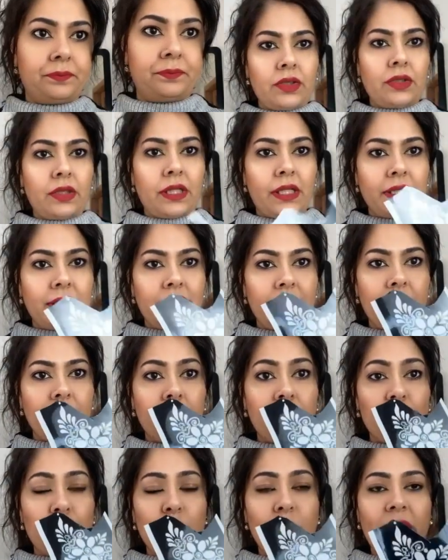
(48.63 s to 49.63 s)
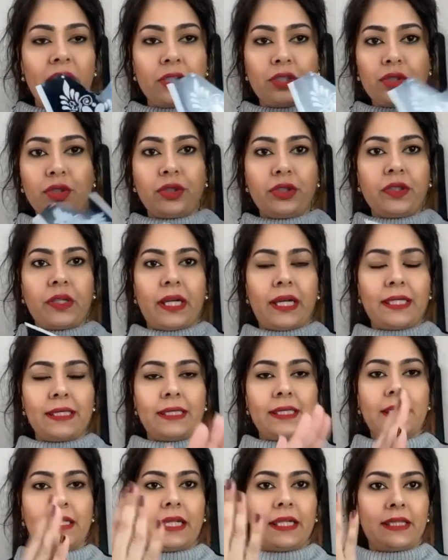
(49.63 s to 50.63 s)
So that's it. So make sure your
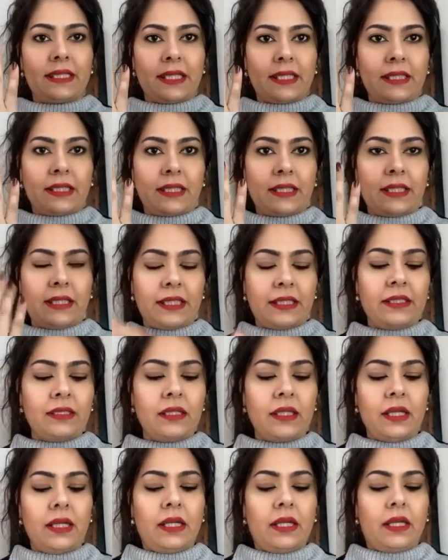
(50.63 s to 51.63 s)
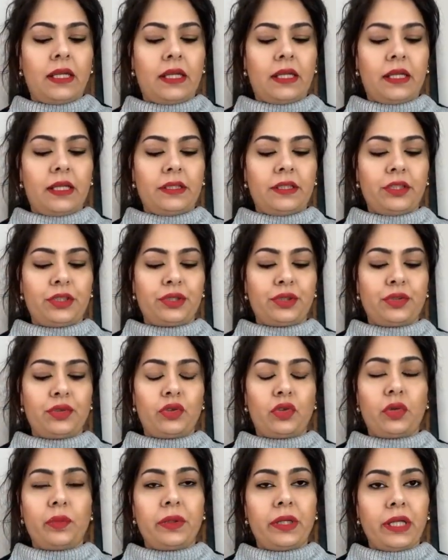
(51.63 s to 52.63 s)
hands are nice and clean. There should
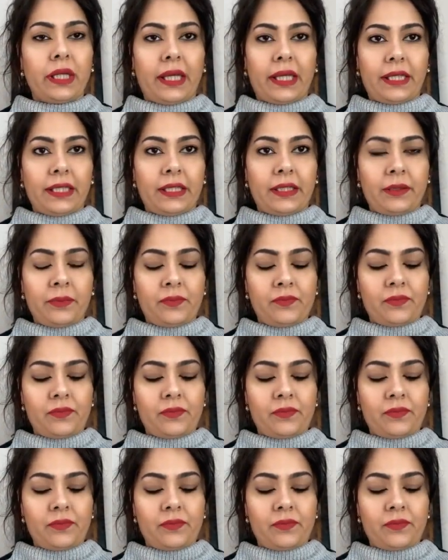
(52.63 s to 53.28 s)
not be any